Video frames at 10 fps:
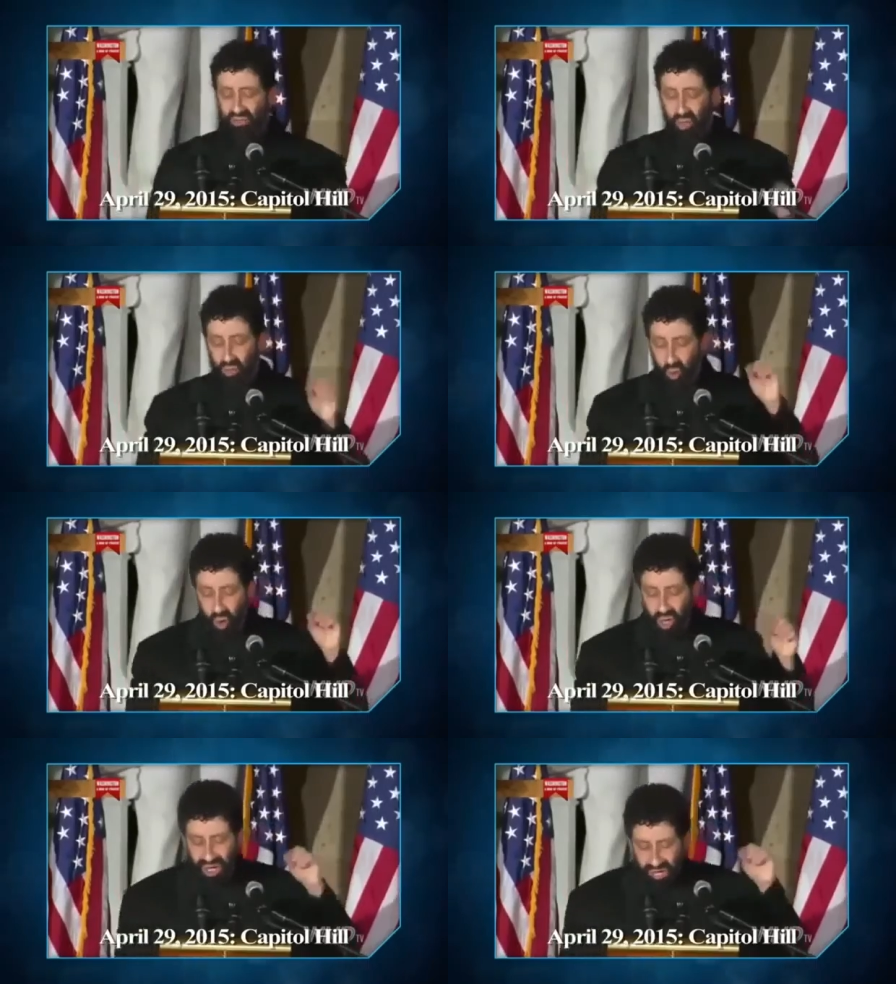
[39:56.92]
if the
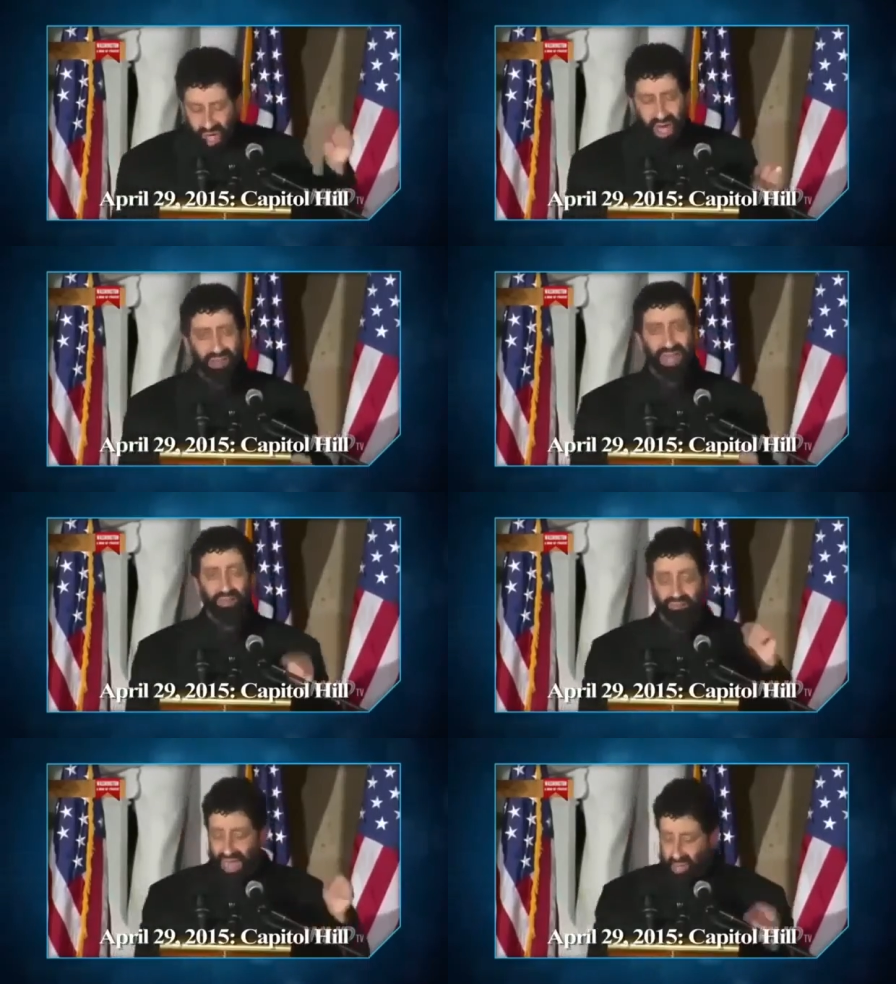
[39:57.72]
Lord be God,
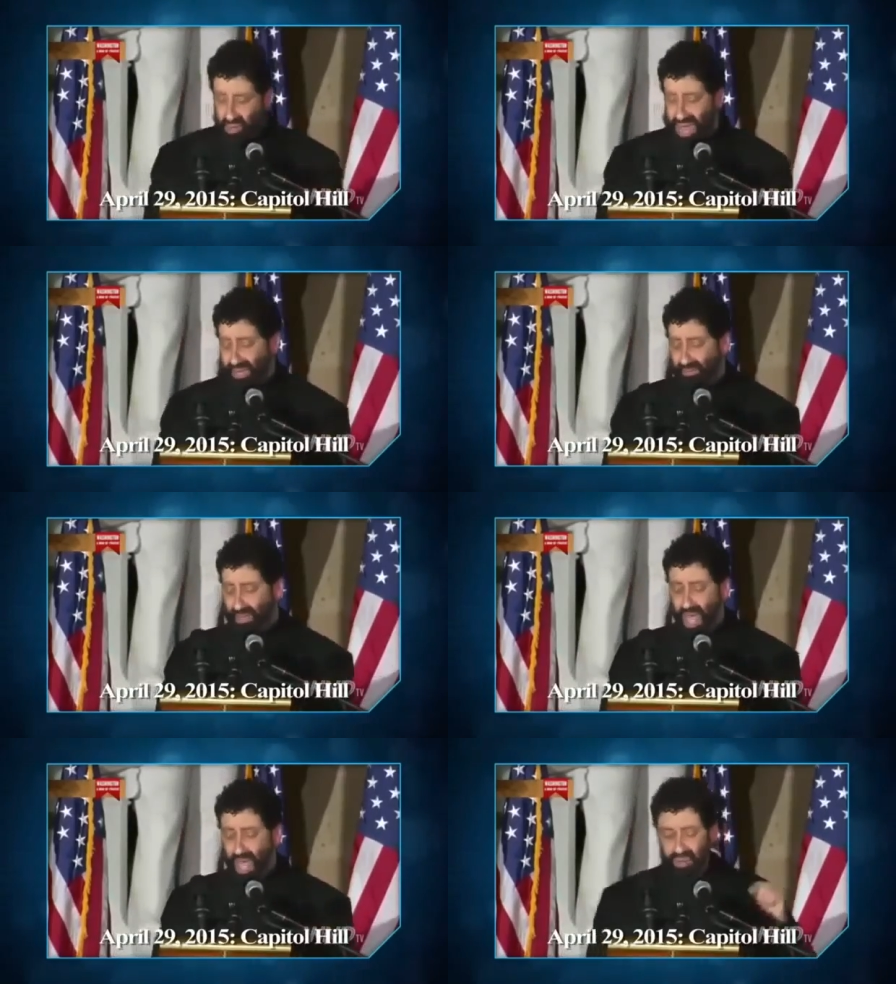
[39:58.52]
then follow
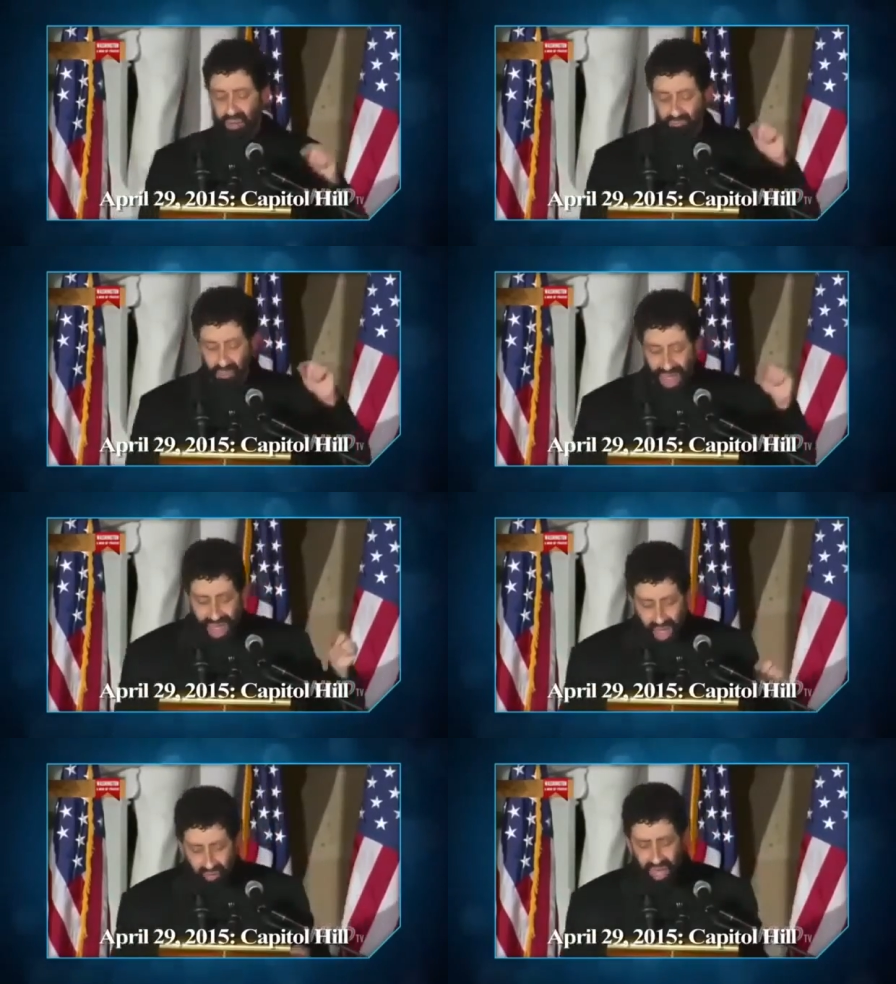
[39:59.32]
him. But if
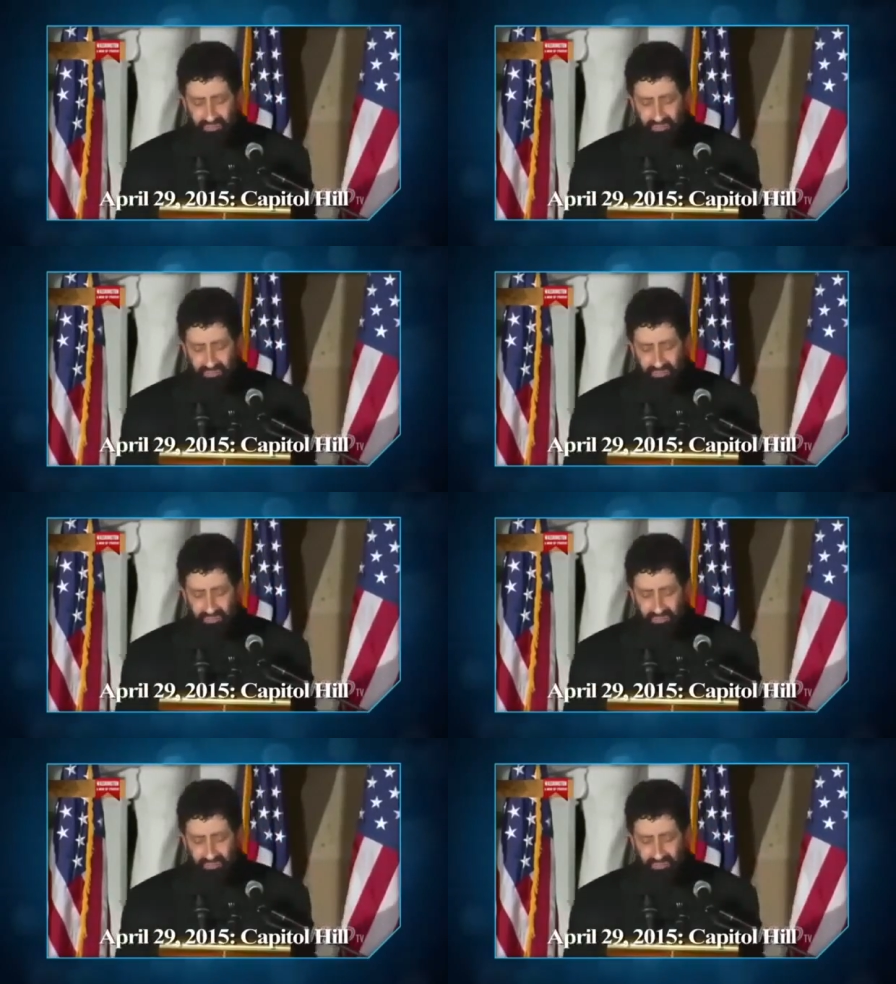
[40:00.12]
Baal,